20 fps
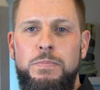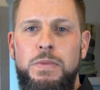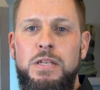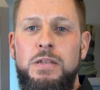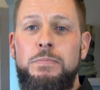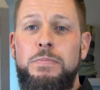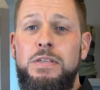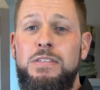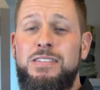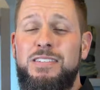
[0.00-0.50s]
Been
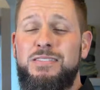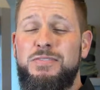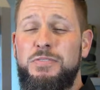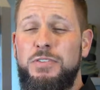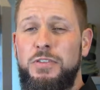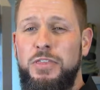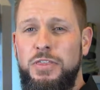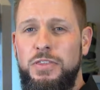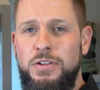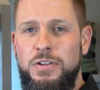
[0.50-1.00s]
in business
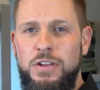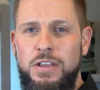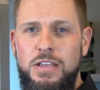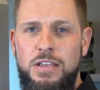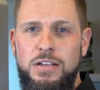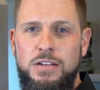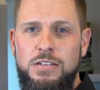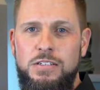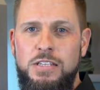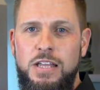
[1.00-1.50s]
for 30
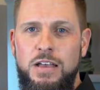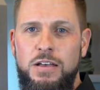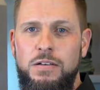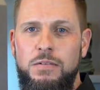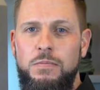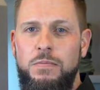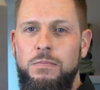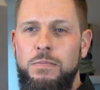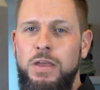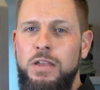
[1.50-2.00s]
years
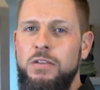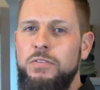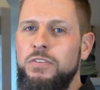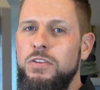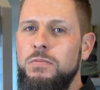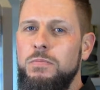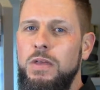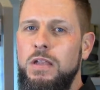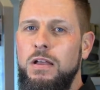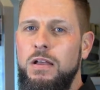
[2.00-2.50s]
now. Many of
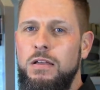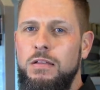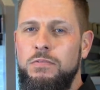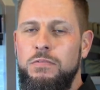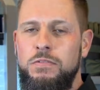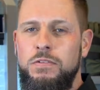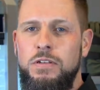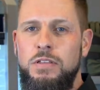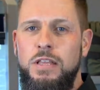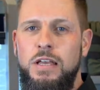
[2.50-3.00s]
you may
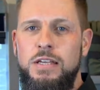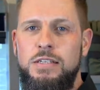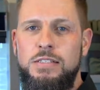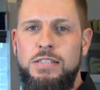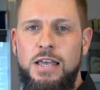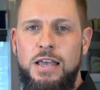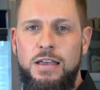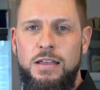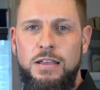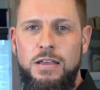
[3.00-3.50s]
not
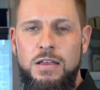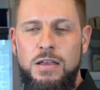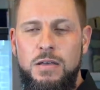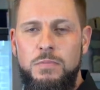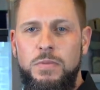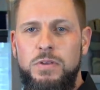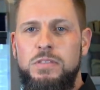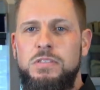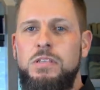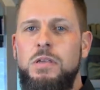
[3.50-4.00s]
realize that,
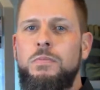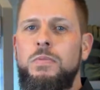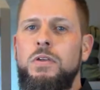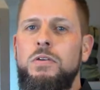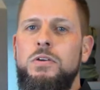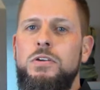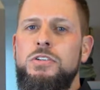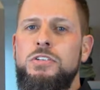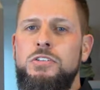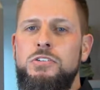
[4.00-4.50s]
but something
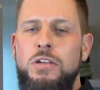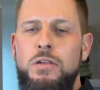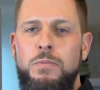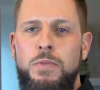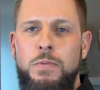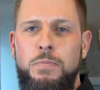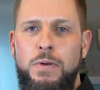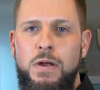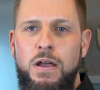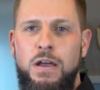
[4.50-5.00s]
that we're
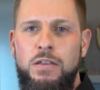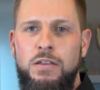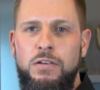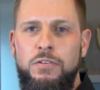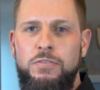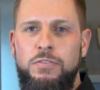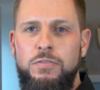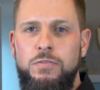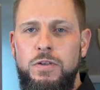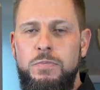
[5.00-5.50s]
extremely proud
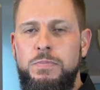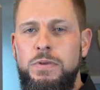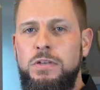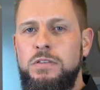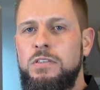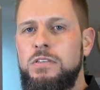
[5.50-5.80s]
of. We built